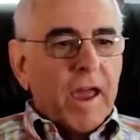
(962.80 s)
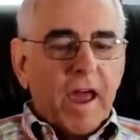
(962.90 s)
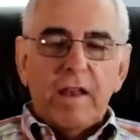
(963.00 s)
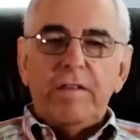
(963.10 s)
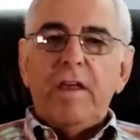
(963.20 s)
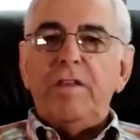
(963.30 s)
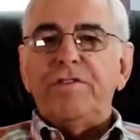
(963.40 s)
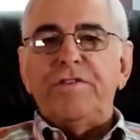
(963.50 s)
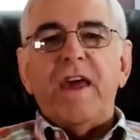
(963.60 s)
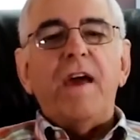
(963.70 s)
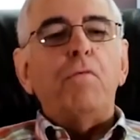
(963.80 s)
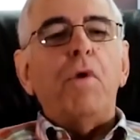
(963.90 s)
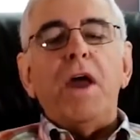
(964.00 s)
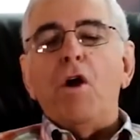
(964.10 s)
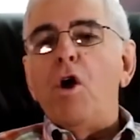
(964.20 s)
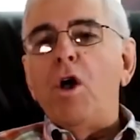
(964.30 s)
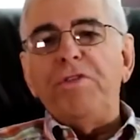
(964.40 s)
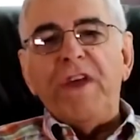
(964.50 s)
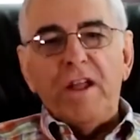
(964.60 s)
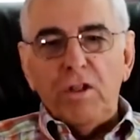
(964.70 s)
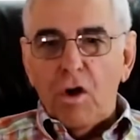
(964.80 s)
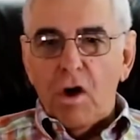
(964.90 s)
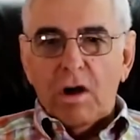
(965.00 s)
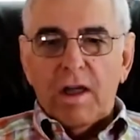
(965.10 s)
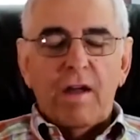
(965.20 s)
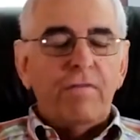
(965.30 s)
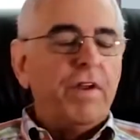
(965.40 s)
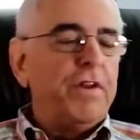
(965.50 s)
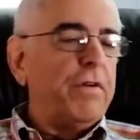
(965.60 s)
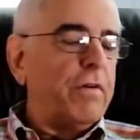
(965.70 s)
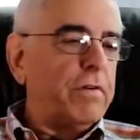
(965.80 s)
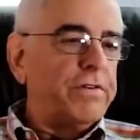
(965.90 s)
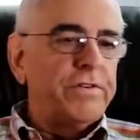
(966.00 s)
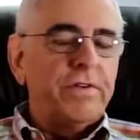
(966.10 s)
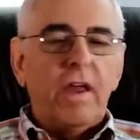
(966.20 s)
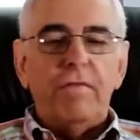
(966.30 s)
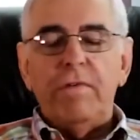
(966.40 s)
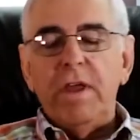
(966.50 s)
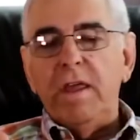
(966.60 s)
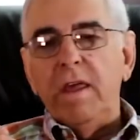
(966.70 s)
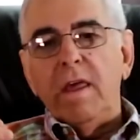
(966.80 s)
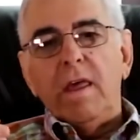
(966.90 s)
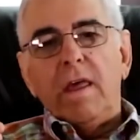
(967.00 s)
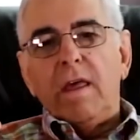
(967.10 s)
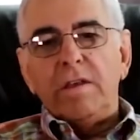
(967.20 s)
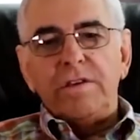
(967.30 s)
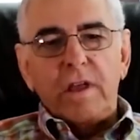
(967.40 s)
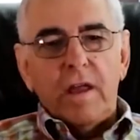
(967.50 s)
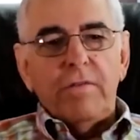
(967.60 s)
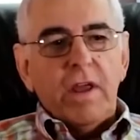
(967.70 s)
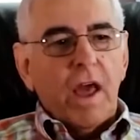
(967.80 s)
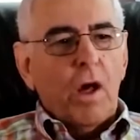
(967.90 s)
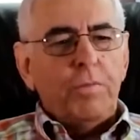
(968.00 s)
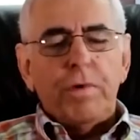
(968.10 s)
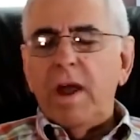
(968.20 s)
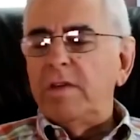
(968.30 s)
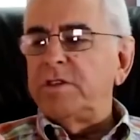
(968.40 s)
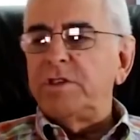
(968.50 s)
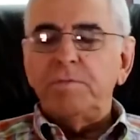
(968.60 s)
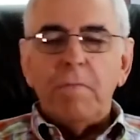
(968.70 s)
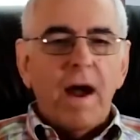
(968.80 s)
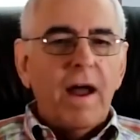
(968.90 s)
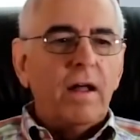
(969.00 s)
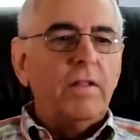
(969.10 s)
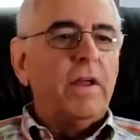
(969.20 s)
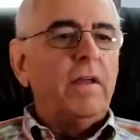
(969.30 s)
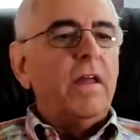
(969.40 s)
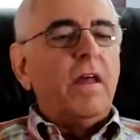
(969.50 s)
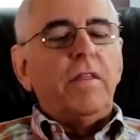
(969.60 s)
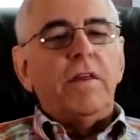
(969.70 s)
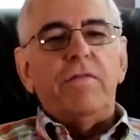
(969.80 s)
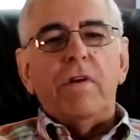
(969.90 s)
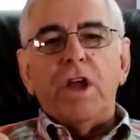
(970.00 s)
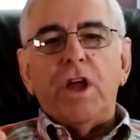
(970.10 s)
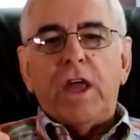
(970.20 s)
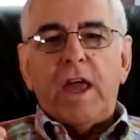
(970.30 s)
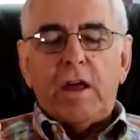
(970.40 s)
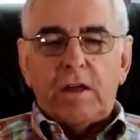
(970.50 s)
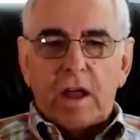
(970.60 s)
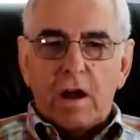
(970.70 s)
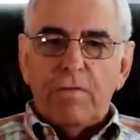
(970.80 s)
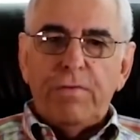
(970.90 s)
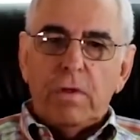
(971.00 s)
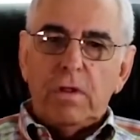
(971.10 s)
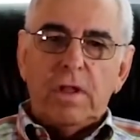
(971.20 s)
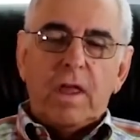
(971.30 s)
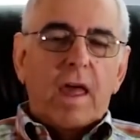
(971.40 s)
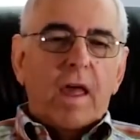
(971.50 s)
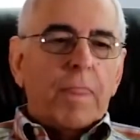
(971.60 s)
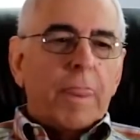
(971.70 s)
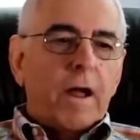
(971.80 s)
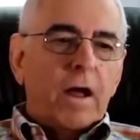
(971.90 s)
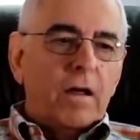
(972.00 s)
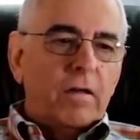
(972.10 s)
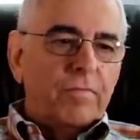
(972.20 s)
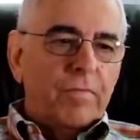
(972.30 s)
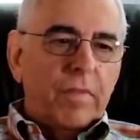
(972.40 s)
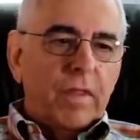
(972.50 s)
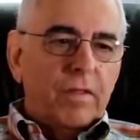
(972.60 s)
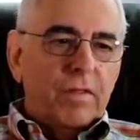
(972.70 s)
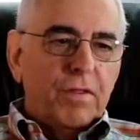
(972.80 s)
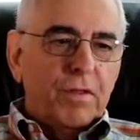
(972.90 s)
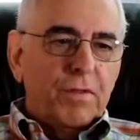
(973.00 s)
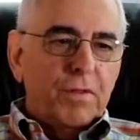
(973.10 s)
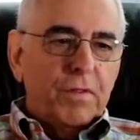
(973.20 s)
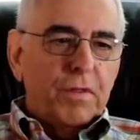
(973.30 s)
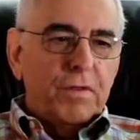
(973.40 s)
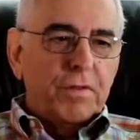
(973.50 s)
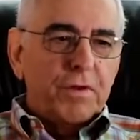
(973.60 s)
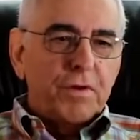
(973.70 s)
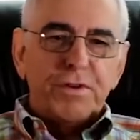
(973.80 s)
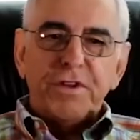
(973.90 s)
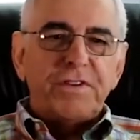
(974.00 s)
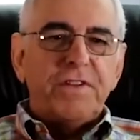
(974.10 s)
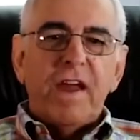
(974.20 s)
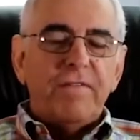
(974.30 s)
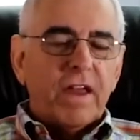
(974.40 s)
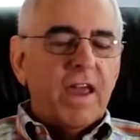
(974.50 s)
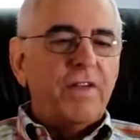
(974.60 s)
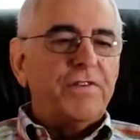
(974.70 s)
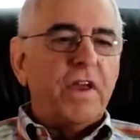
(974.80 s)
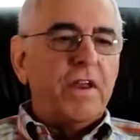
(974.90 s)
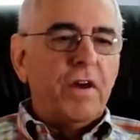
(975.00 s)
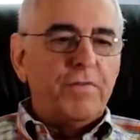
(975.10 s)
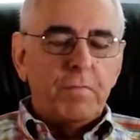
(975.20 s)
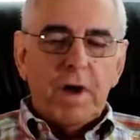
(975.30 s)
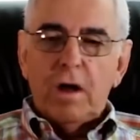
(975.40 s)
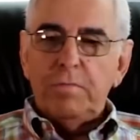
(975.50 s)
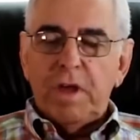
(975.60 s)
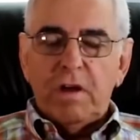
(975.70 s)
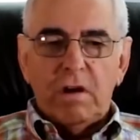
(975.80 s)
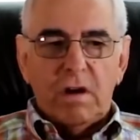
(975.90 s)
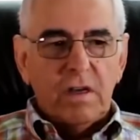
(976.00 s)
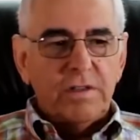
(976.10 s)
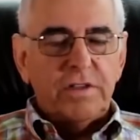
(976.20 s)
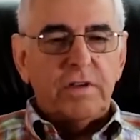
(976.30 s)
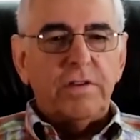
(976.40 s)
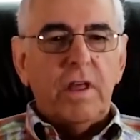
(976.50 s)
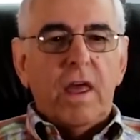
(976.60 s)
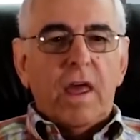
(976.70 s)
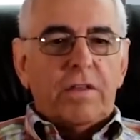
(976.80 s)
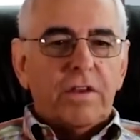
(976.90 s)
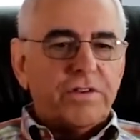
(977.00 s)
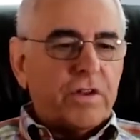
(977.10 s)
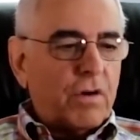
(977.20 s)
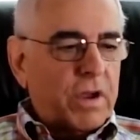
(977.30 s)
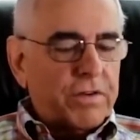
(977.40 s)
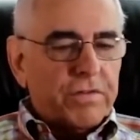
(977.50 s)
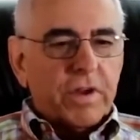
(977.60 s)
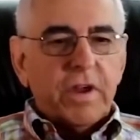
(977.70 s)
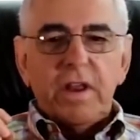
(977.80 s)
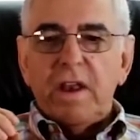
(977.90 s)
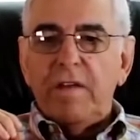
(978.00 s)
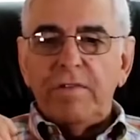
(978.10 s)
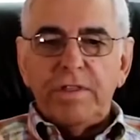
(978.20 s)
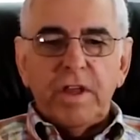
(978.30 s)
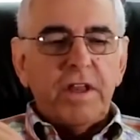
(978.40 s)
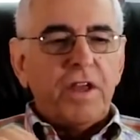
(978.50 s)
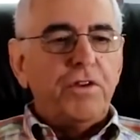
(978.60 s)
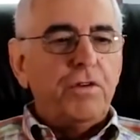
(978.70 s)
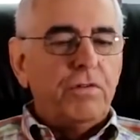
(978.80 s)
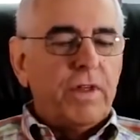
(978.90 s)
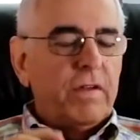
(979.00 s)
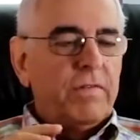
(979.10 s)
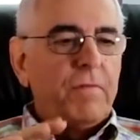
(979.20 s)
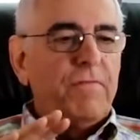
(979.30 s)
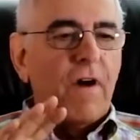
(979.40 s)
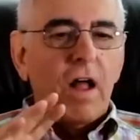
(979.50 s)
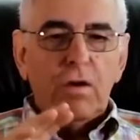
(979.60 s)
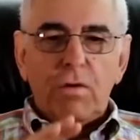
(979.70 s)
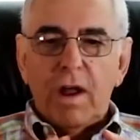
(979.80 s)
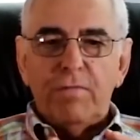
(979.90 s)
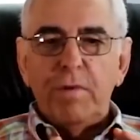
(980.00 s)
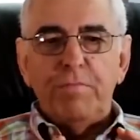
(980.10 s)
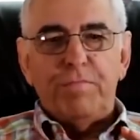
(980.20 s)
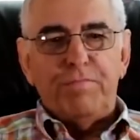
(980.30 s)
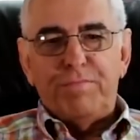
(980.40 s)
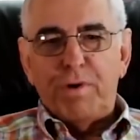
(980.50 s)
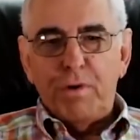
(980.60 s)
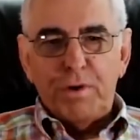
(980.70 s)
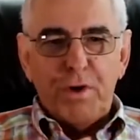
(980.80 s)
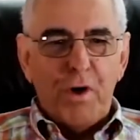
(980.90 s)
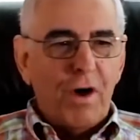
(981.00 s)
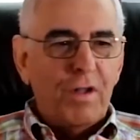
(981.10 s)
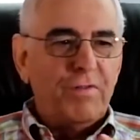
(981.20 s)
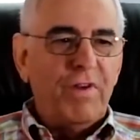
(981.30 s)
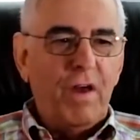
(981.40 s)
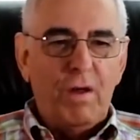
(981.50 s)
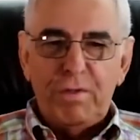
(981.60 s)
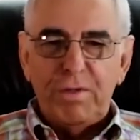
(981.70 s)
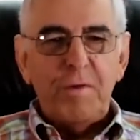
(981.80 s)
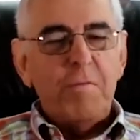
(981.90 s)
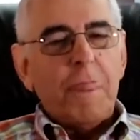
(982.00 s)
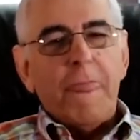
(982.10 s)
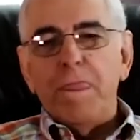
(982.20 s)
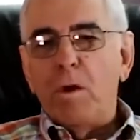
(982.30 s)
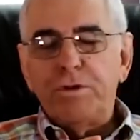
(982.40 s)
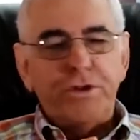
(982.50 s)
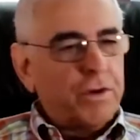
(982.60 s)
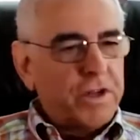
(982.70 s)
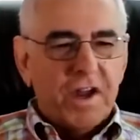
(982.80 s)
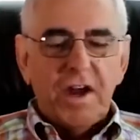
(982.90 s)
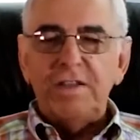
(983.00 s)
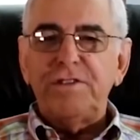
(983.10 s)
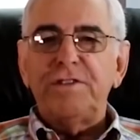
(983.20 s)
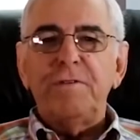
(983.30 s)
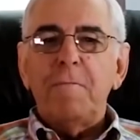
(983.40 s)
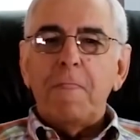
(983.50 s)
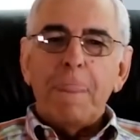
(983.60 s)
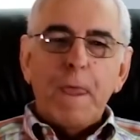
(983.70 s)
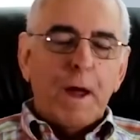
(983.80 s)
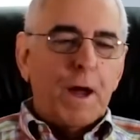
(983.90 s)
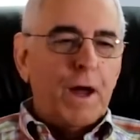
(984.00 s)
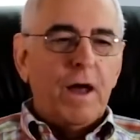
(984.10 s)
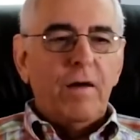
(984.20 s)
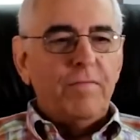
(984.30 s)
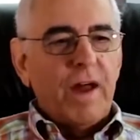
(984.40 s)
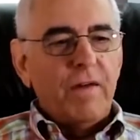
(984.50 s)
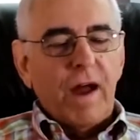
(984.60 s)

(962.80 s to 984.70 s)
And it's that way all day long. Every nurse, every helper has a smile. They're very careful. The nursing staff I can't say enough about, because they're so intricate in everything they do. They follow every protocol of health, no shortcuts. I'm